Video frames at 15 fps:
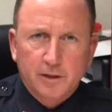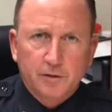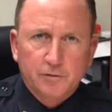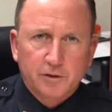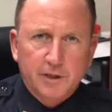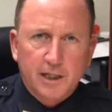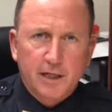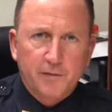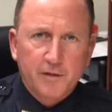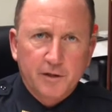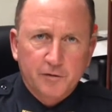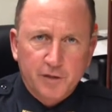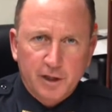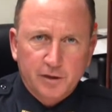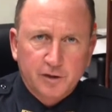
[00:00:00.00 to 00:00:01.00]
understand the
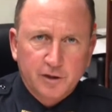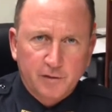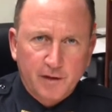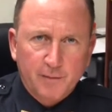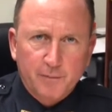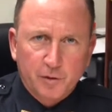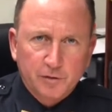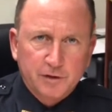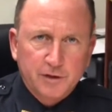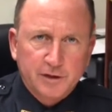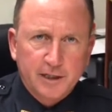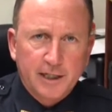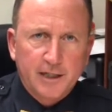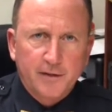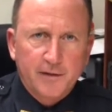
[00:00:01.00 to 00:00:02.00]
intention of that person
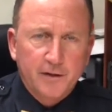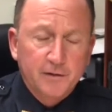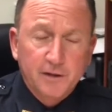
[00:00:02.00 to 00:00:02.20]
standing there,